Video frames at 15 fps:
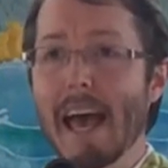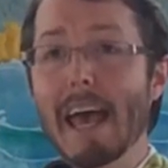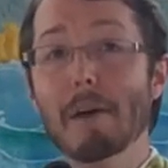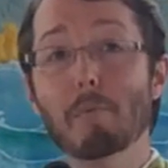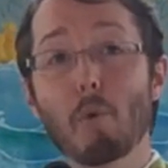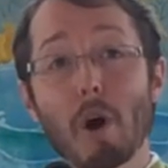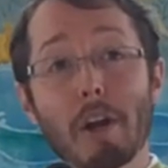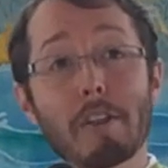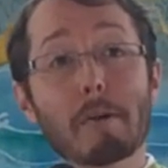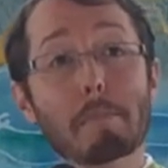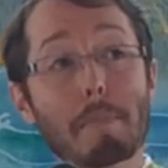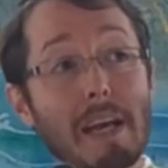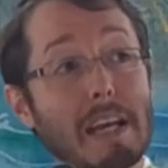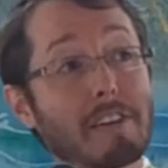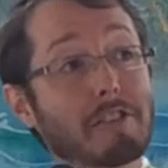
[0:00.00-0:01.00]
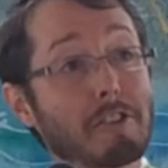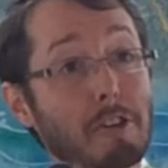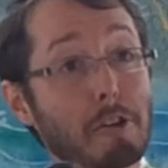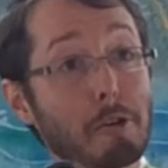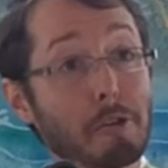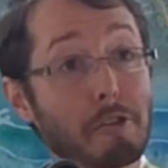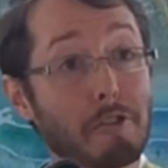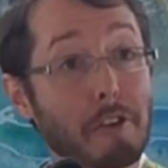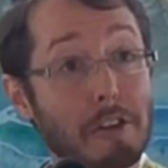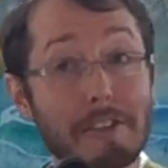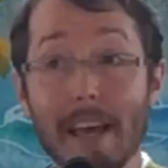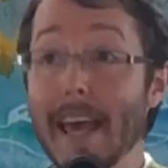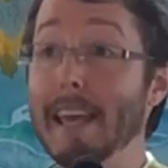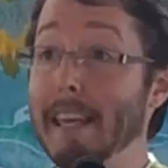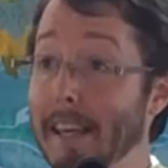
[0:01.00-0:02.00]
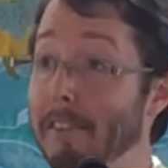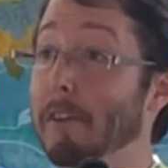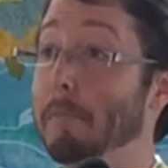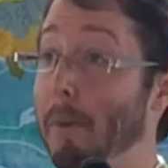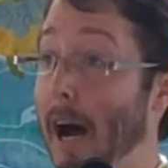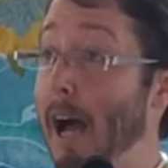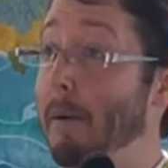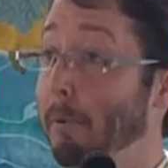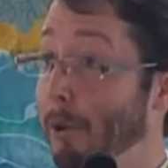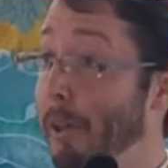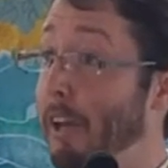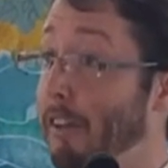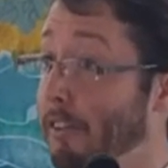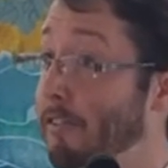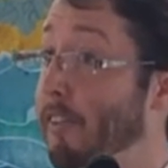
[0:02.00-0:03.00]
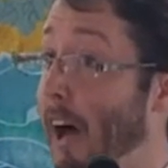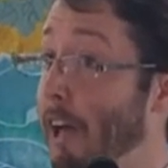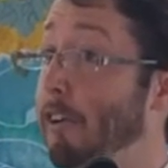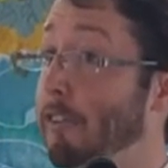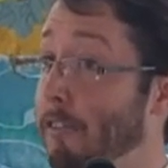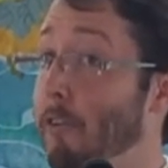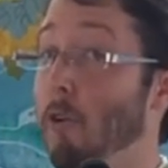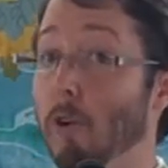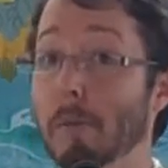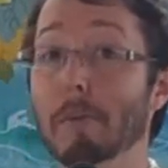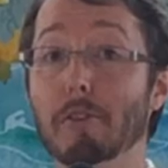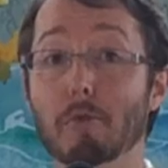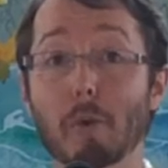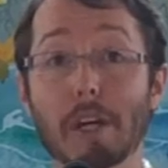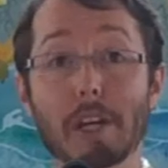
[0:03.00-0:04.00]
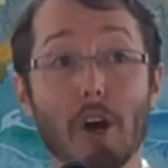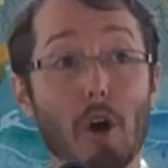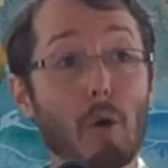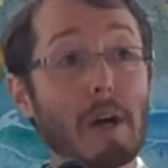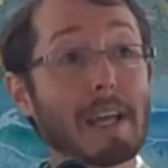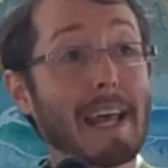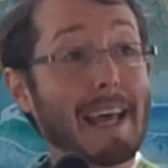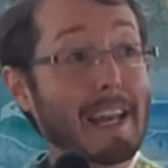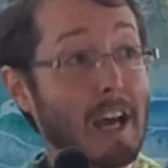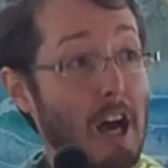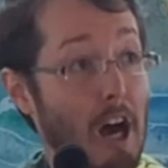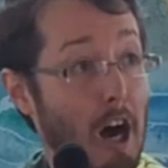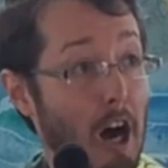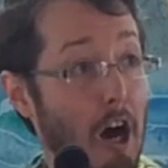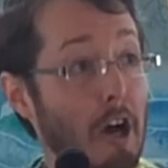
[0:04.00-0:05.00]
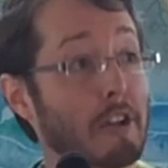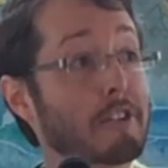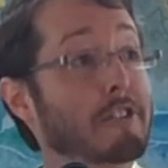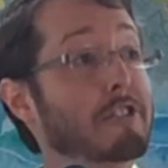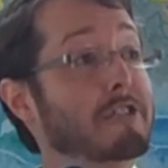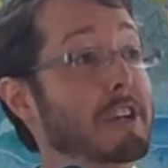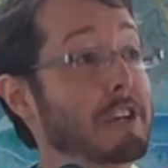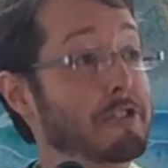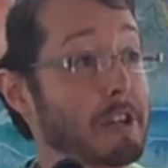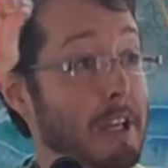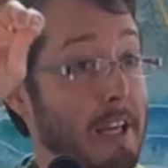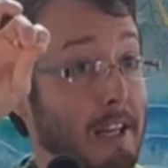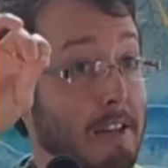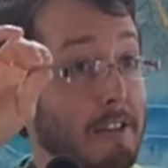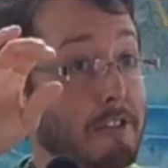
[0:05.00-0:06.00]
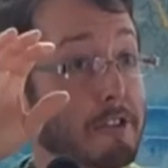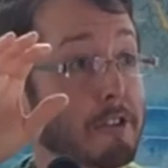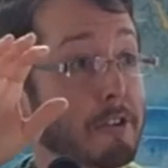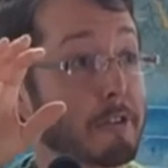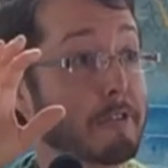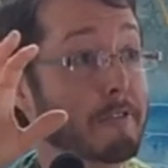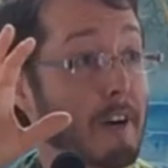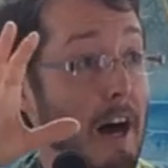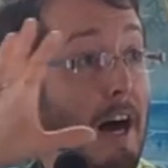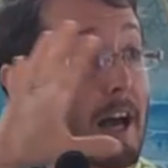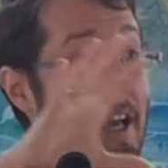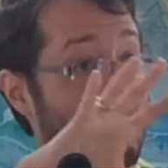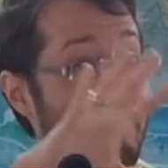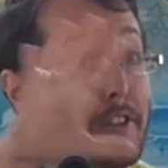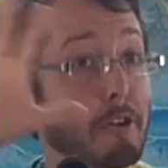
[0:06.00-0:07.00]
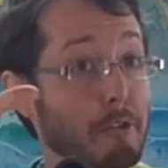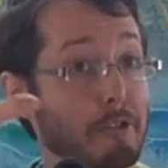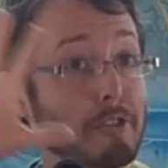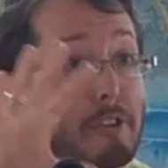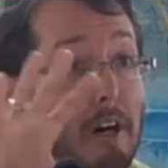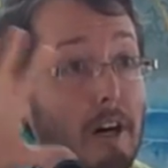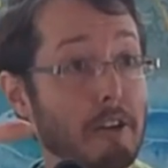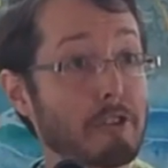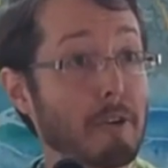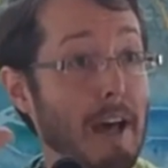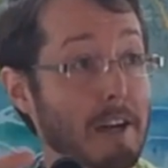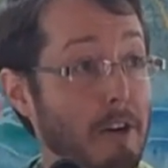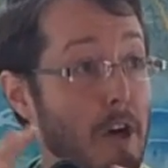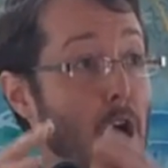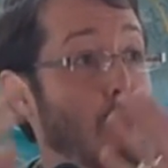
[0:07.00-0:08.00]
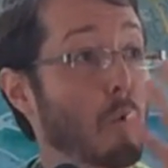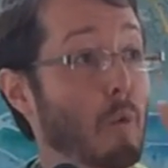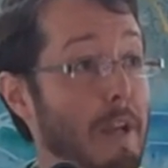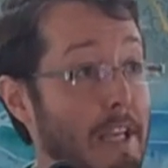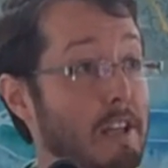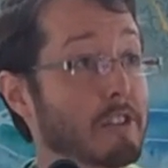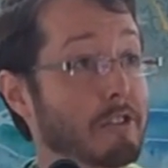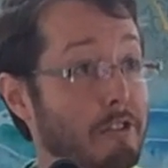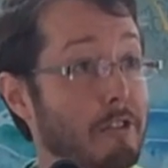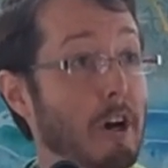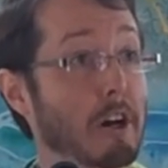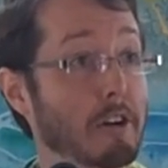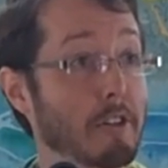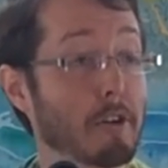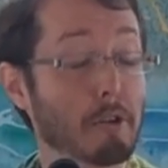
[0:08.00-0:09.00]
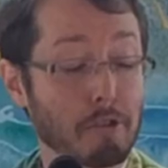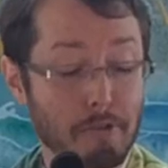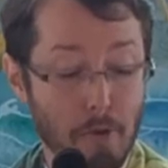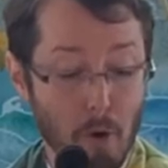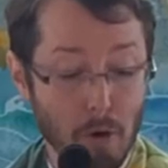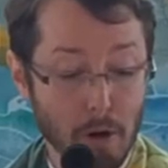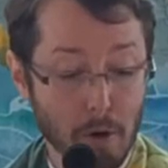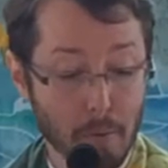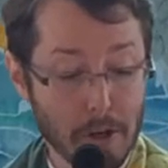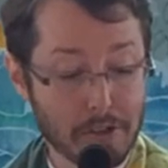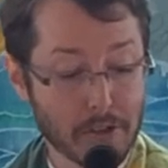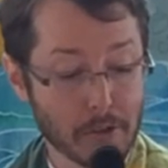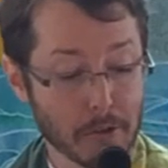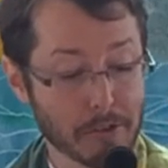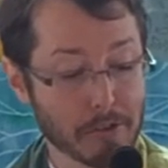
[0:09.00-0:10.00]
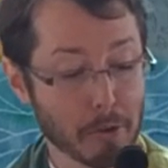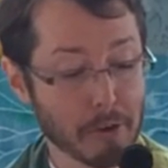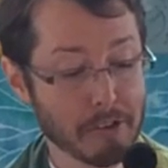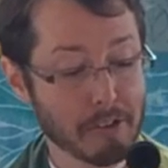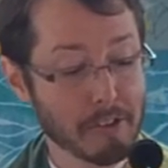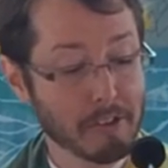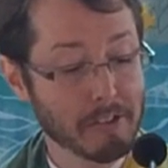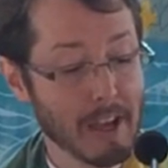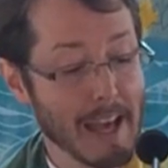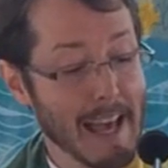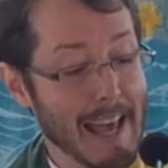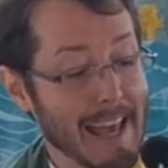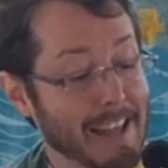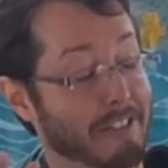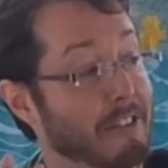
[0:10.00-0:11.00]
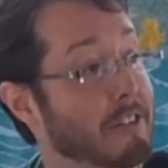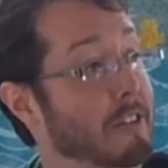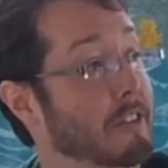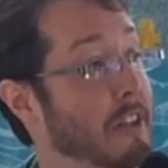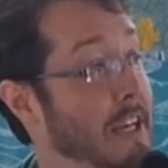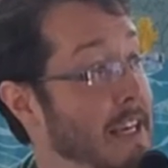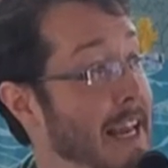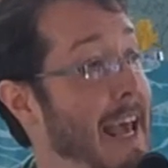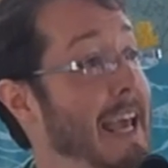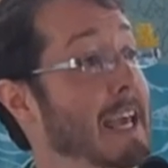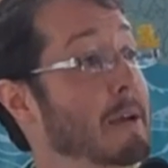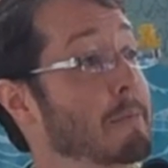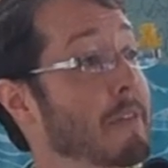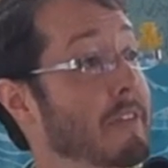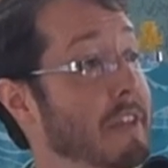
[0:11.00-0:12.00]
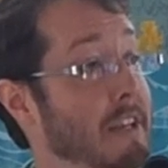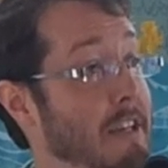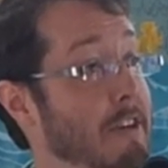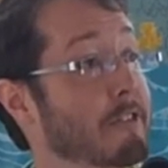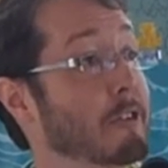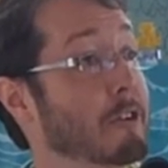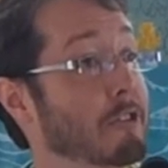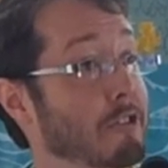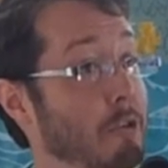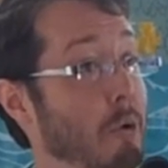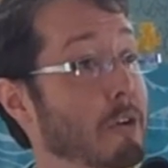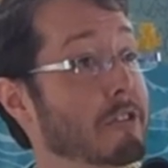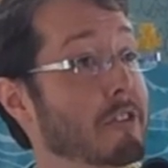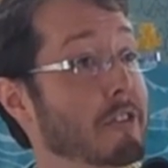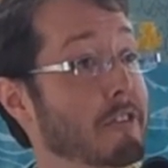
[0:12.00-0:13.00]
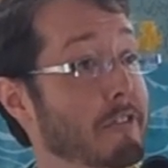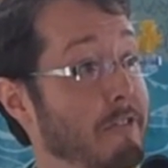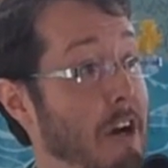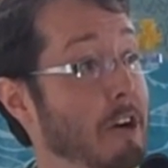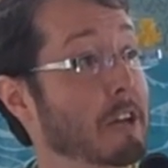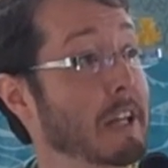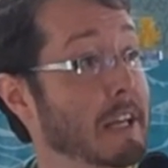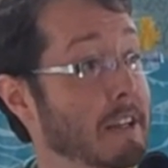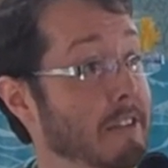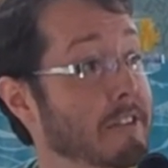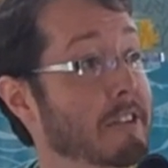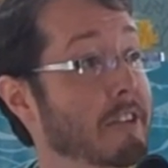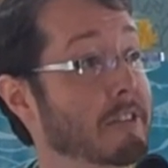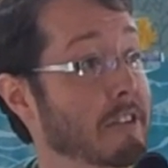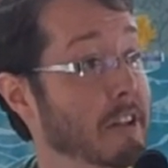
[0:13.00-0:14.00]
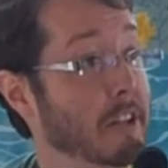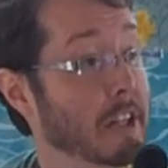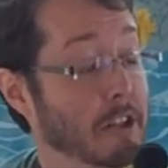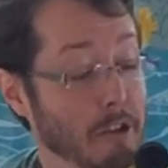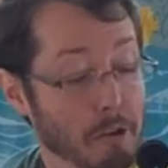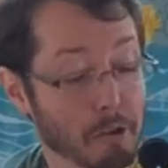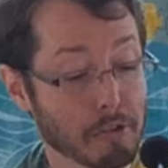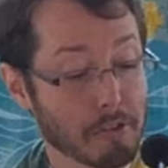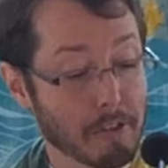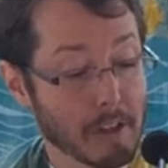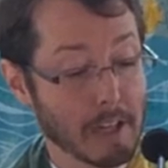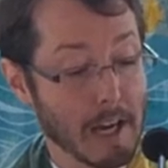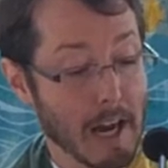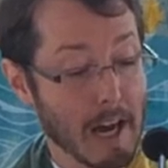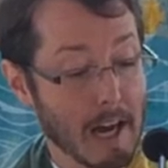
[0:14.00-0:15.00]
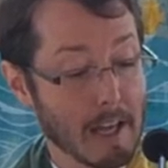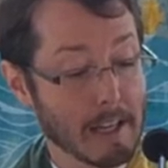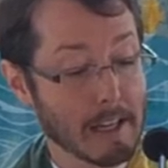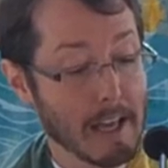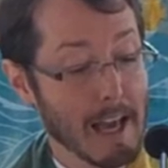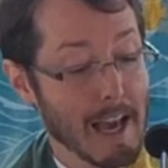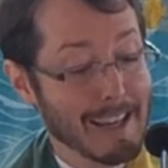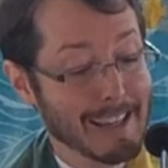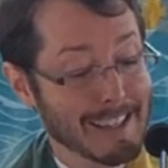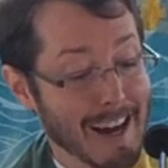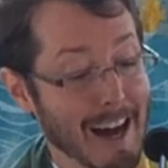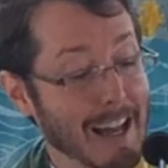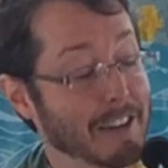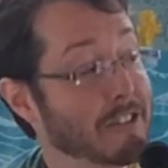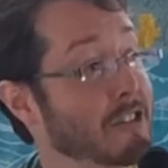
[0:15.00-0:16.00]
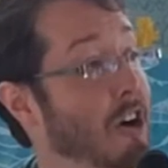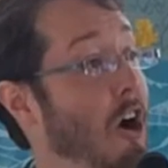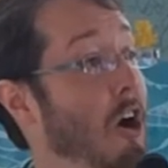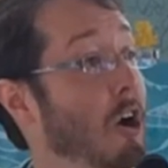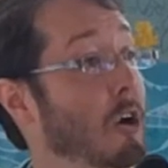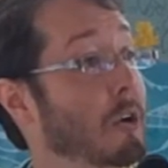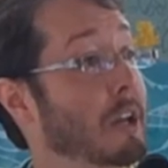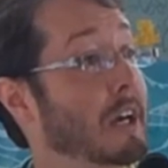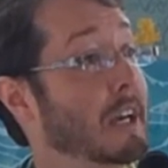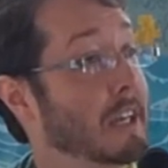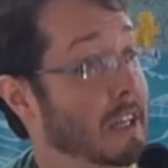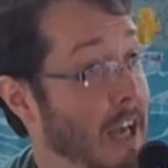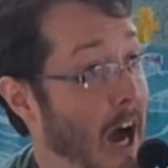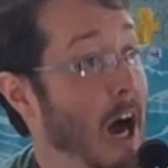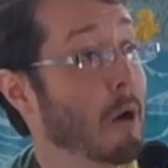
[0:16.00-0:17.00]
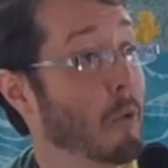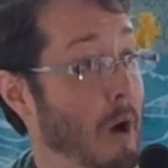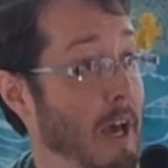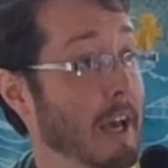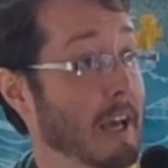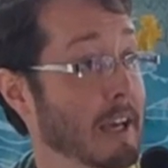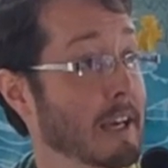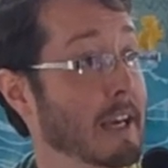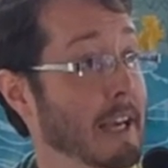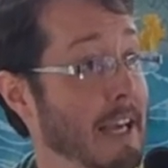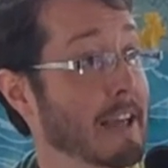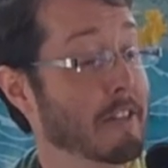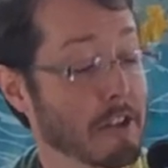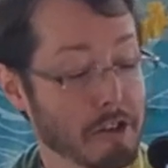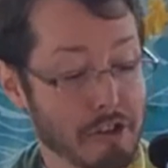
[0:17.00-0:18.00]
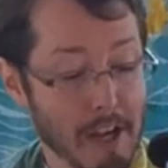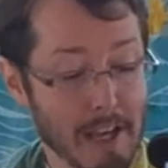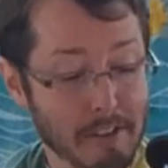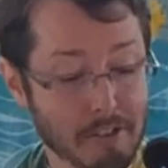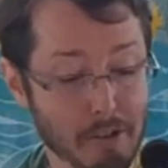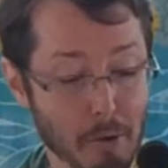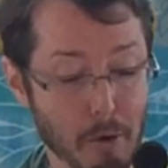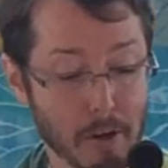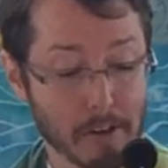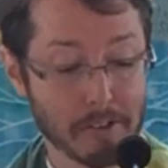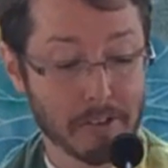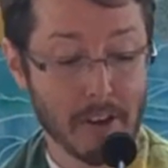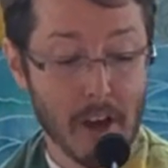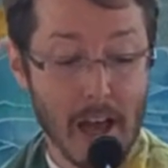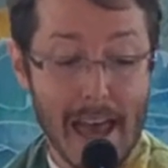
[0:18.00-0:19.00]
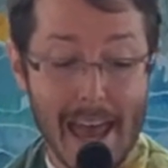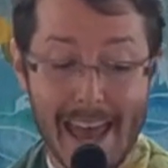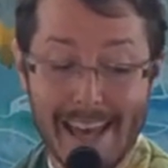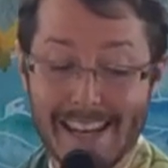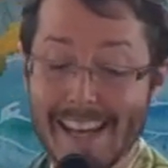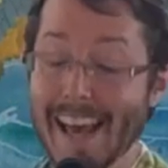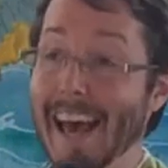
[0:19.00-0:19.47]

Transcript: And one of the biggest clues for taking the Bible in its final form as we know it and unstitching it to find those, uh, try to reconstruct those four original sources, is the name that the different sources fairly consistently use for God. God is called Yahweh in the J source and